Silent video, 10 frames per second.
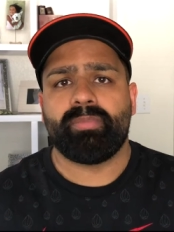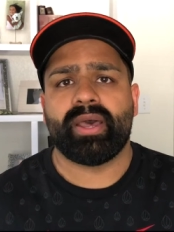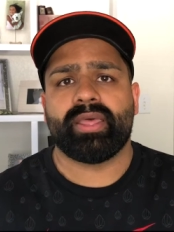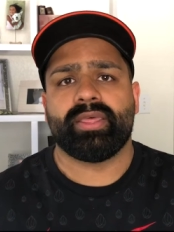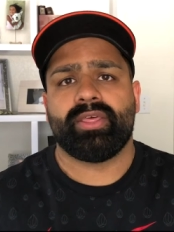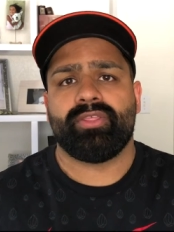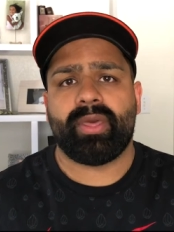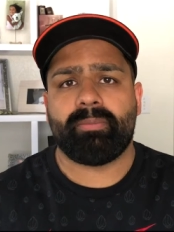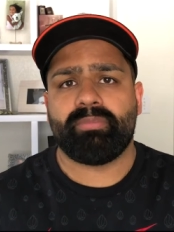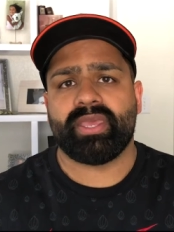But
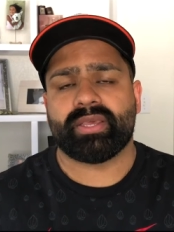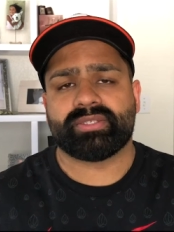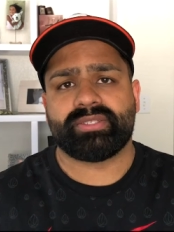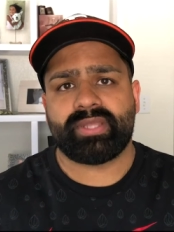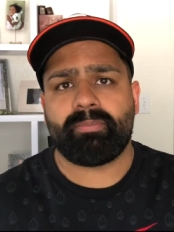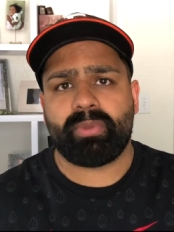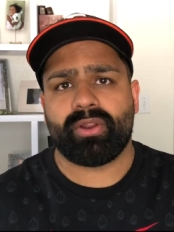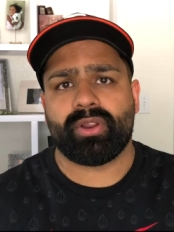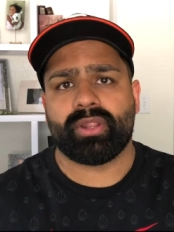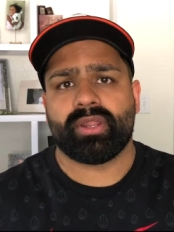them being a step
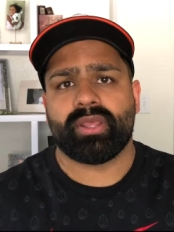parent,